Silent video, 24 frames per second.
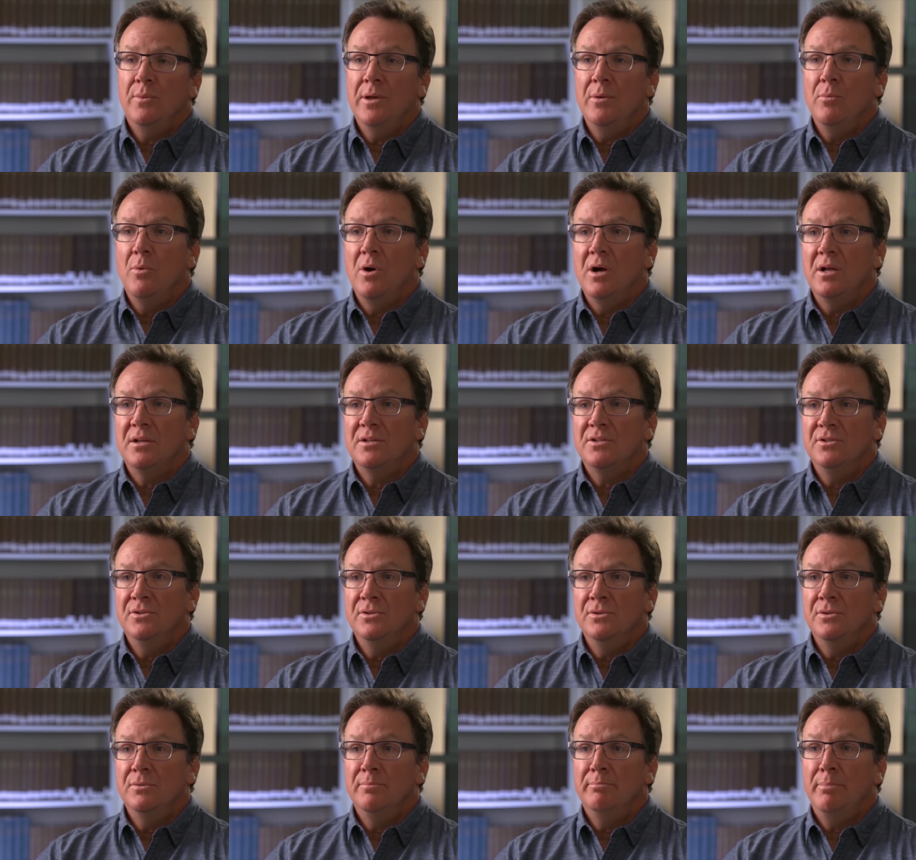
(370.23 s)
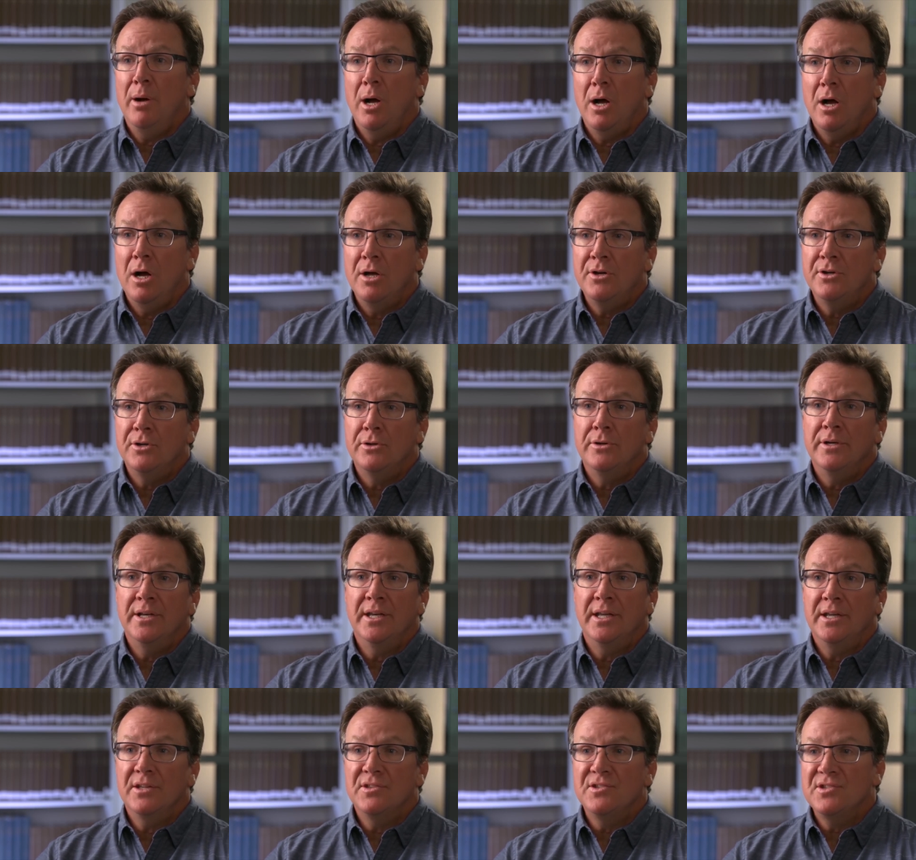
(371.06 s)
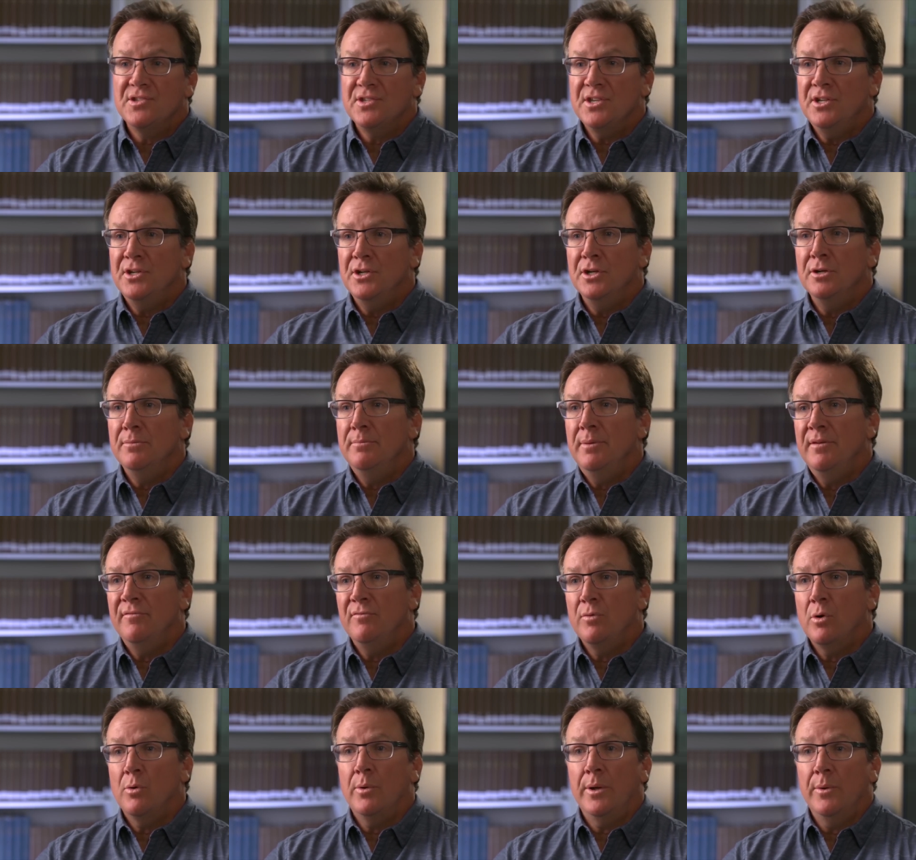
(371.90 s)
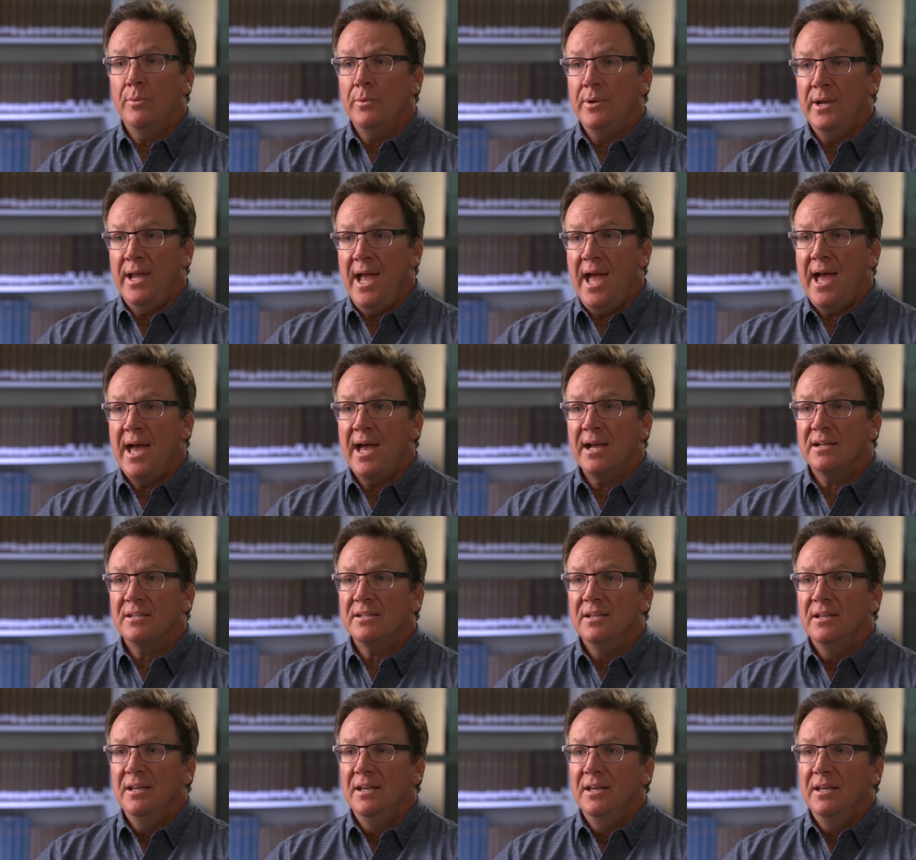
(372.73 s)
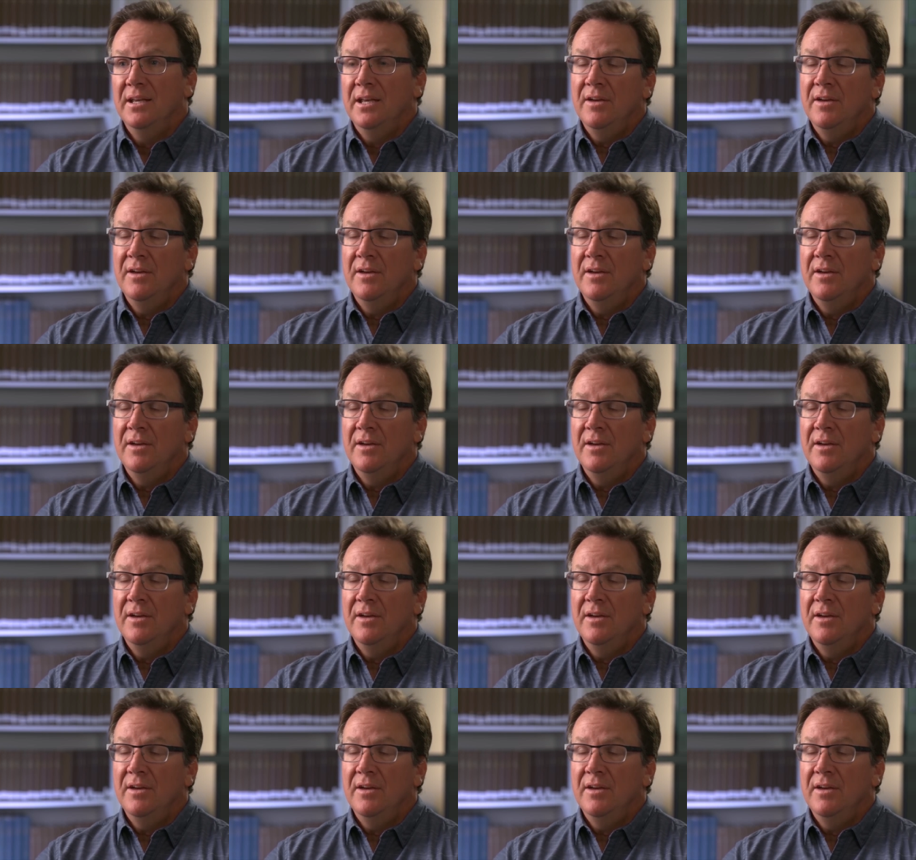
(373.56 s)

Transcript: We want to ponder and consider before we react.